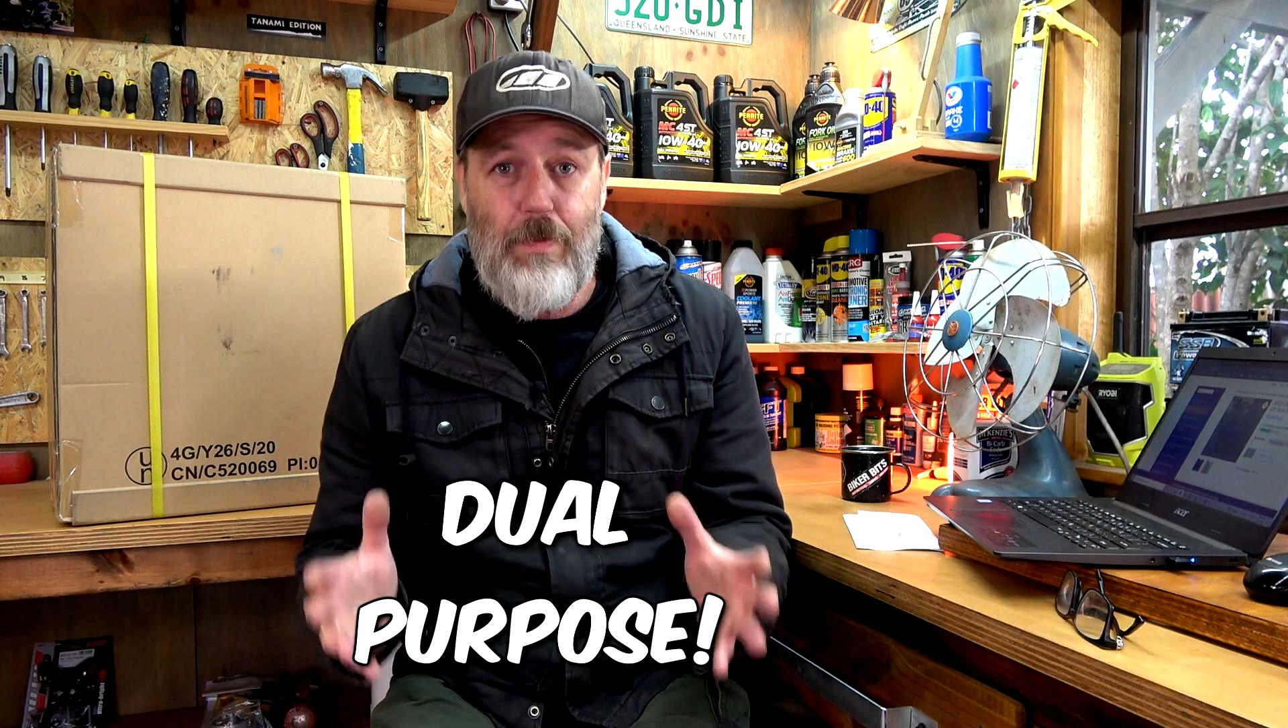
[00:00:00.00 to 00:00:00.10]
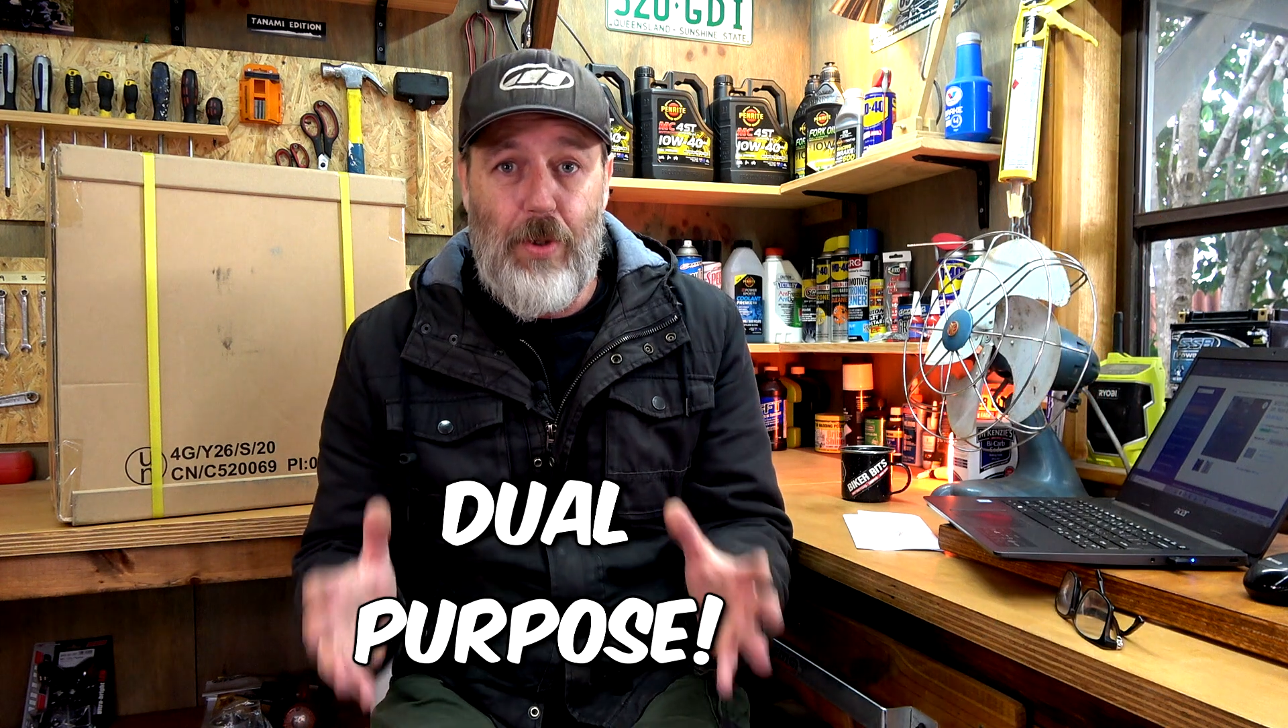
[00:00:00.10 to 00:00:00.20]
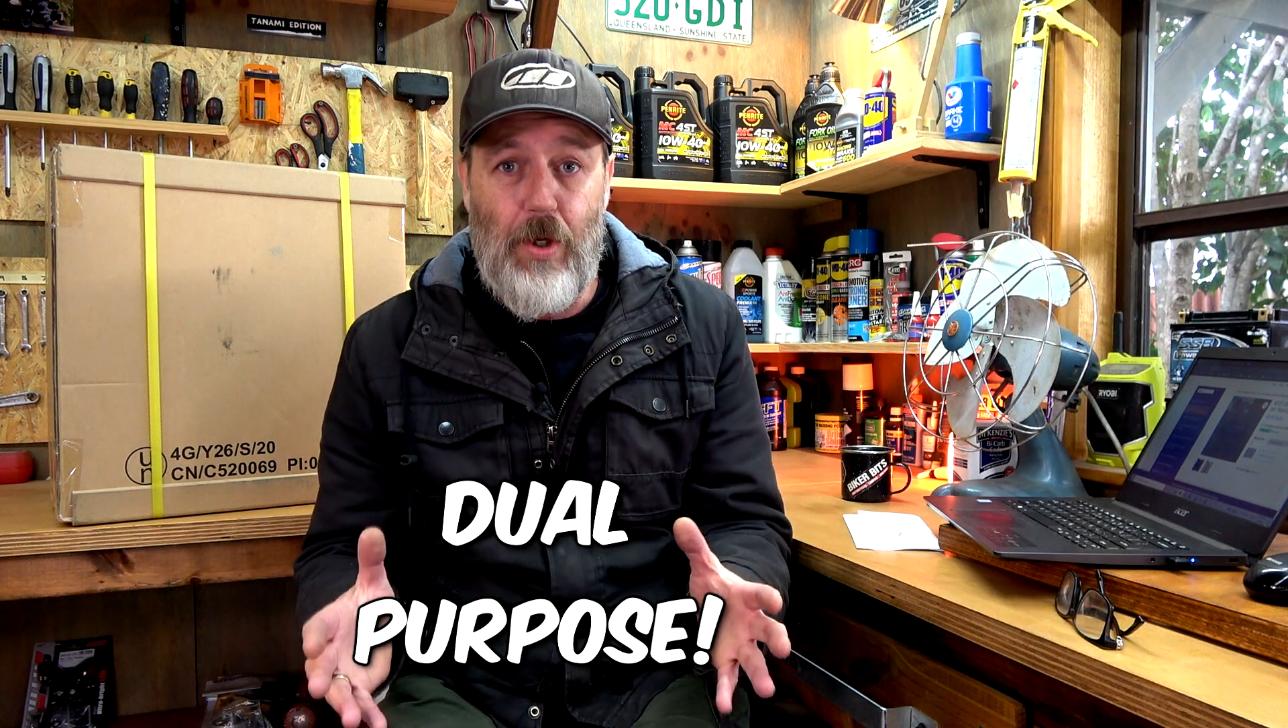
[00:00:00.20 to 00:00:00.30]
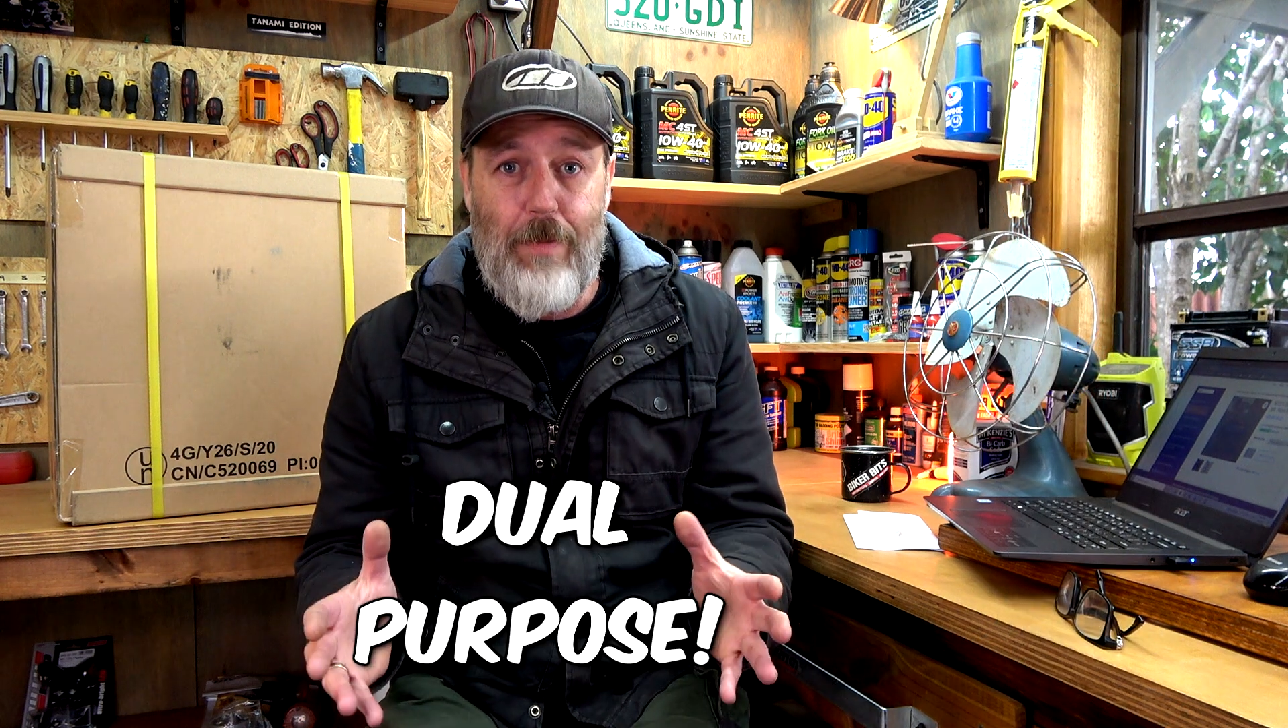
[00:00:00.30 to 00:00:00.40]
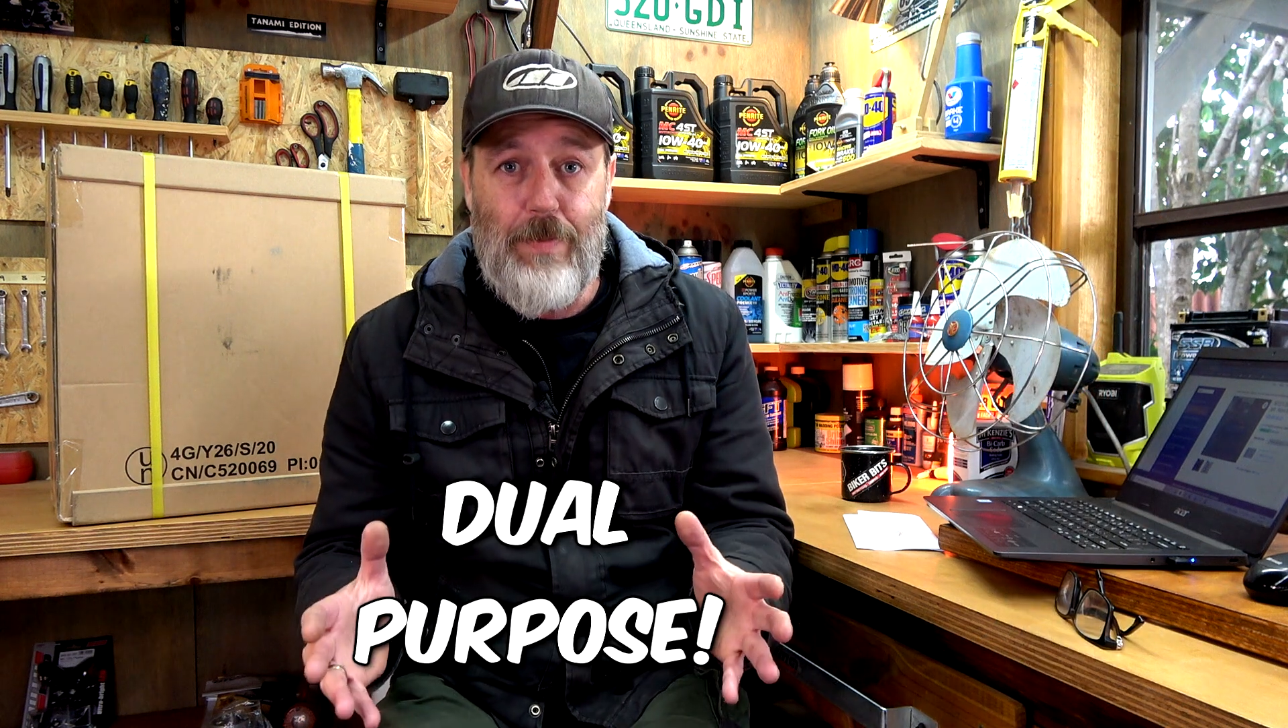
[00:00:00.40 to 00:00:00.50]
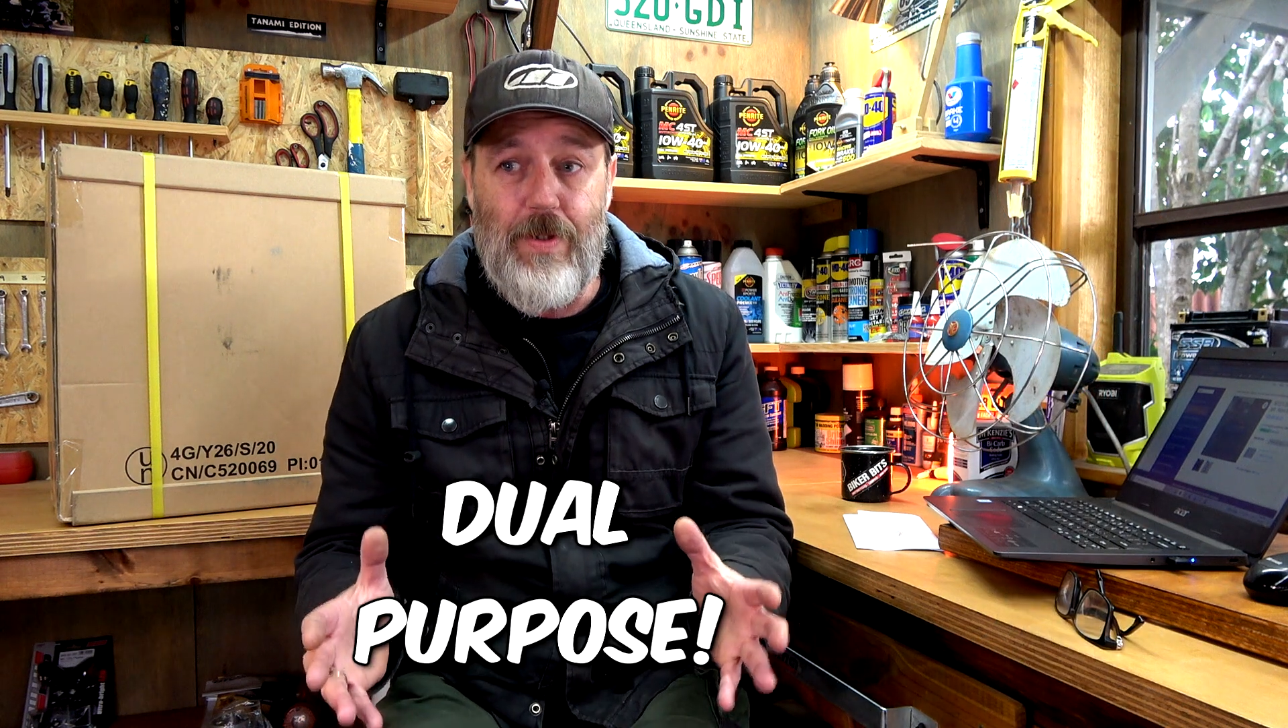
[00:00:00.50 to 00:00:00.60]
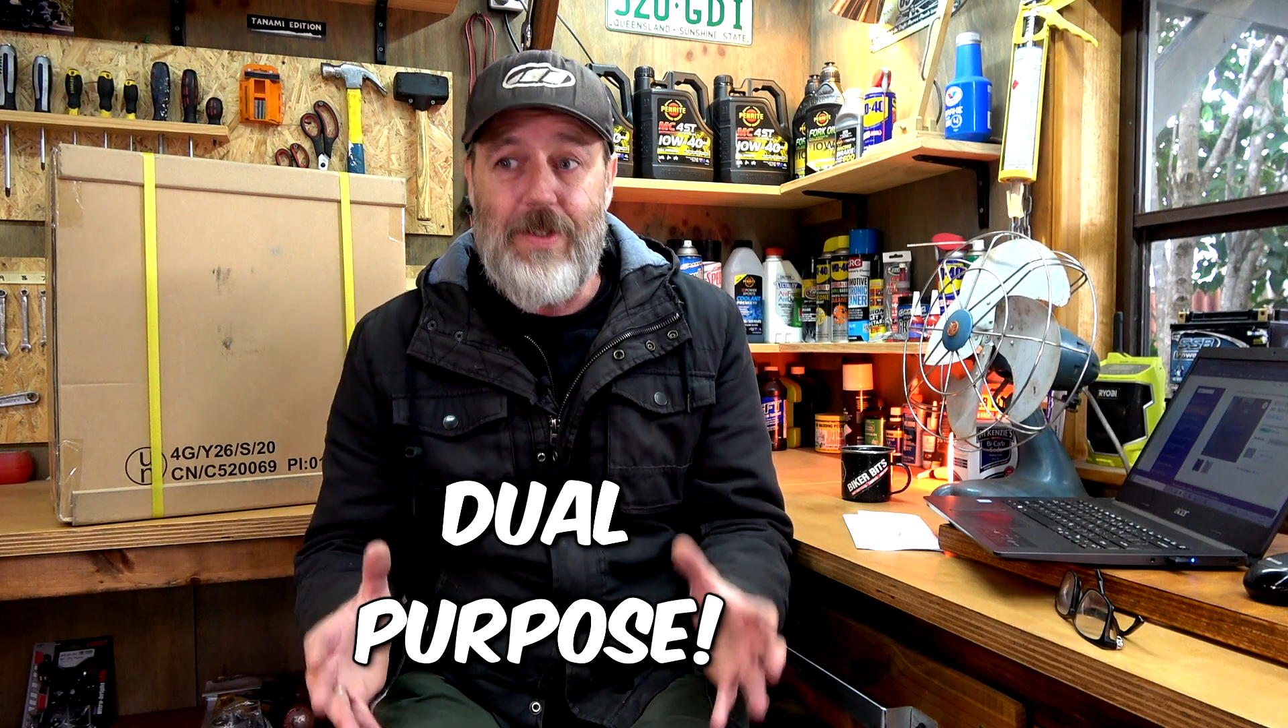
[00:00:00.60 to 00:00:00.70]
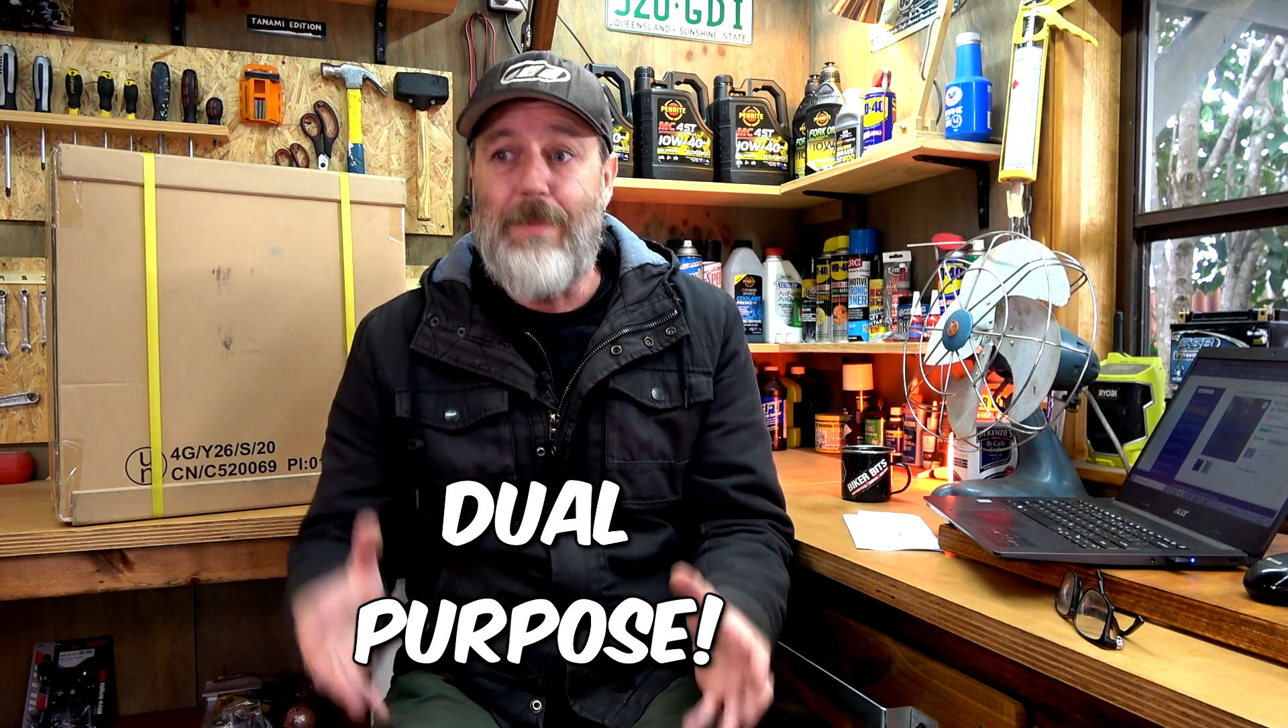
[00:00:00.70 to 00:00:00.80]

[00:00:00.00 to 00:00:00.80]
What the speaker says: purpose